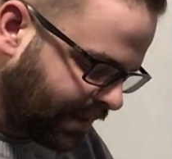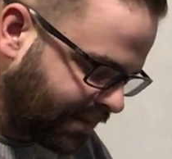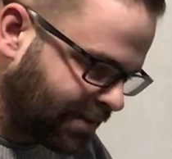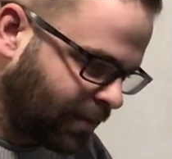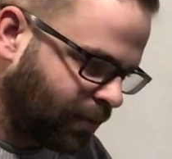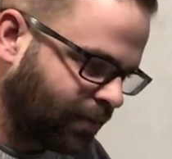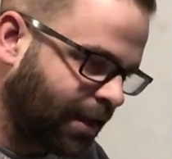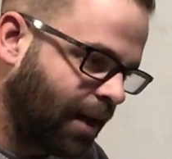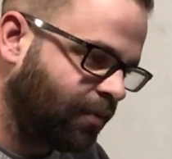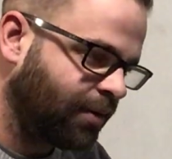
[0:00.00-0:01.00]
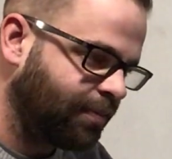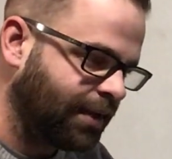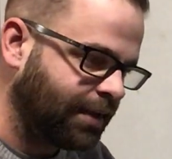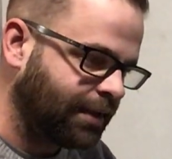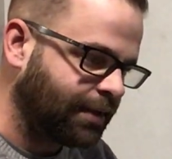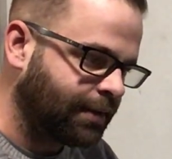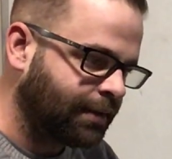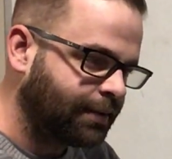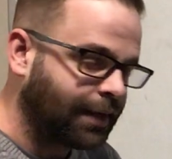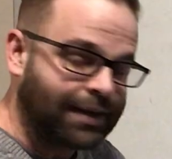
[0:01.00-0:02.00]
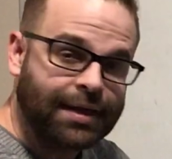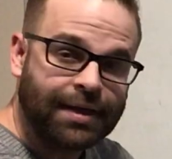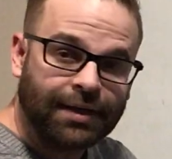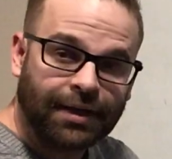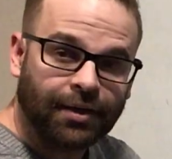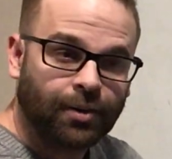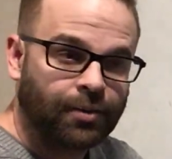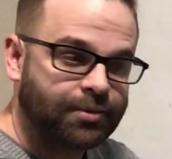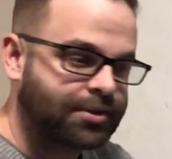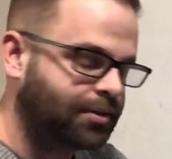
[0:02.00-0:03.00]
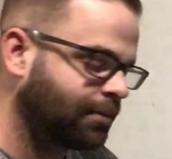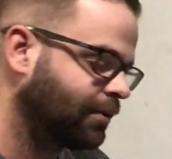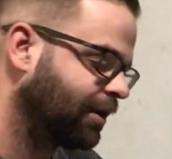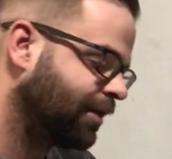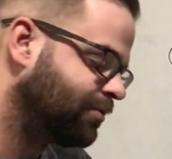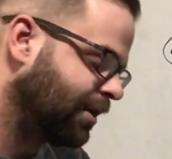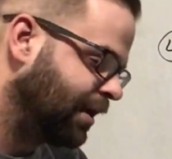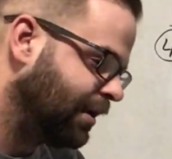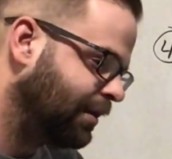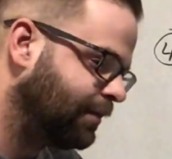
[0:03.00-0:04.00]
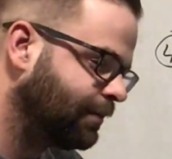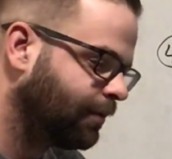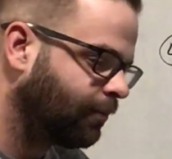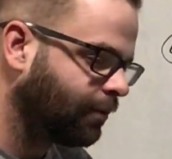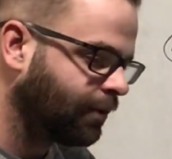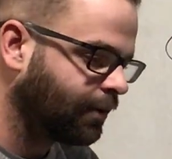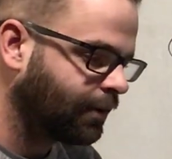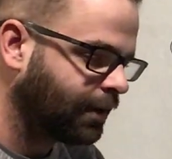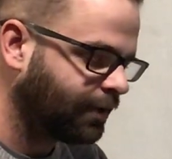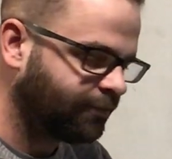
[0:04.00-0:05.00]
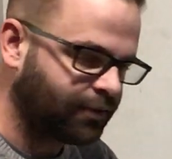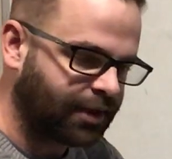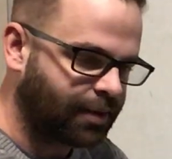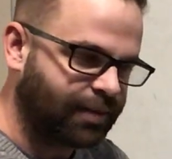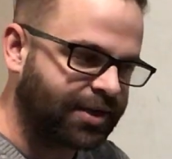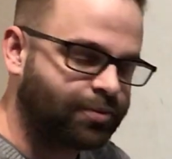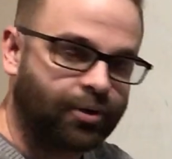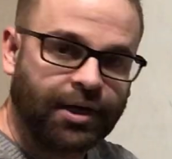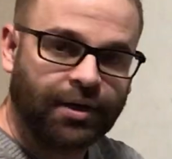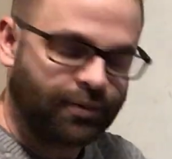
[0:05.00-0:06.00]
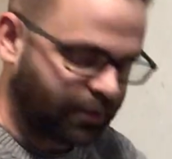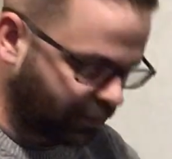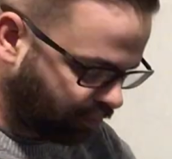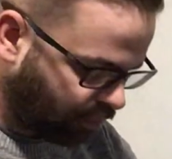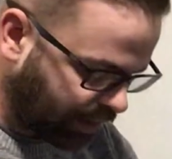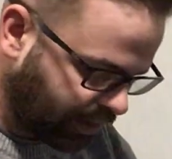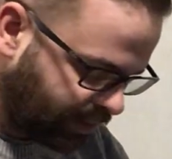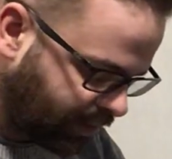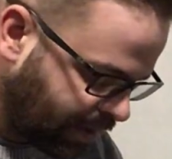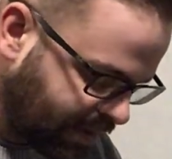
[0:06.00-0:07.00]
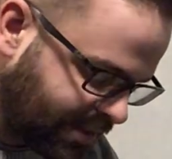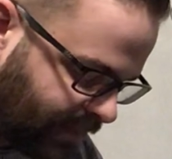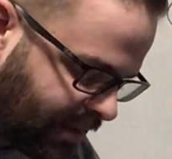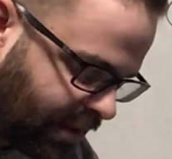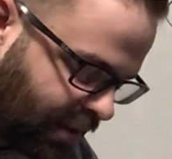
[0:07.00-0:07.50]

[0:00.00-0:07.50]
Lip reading: so that would be like heating loads, so electric heat, or for like a baseboard heater or a boiler, something